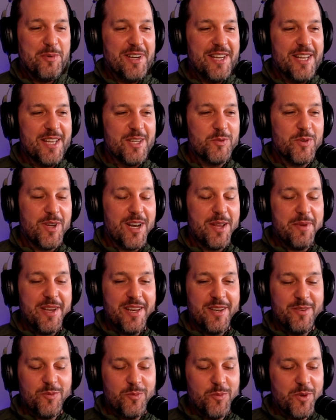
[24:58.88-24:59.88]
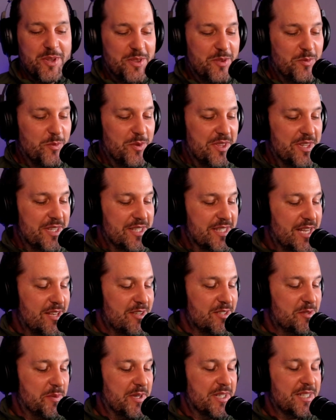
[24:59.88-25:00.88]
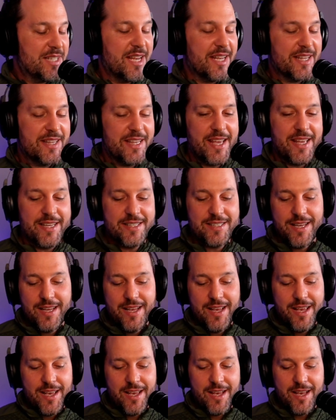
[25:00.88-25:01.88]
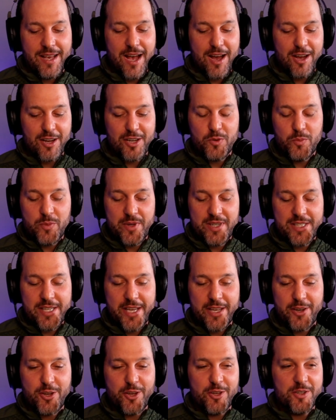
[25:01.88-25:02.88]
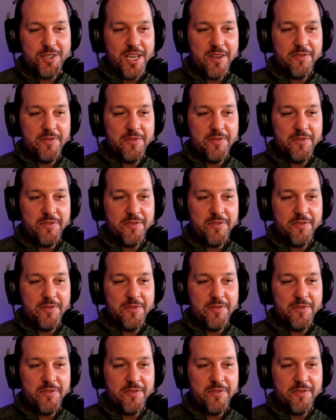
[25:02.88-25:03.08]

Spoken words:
Brilliant. Well, I mean, with a sales pitch like that, how can we say no?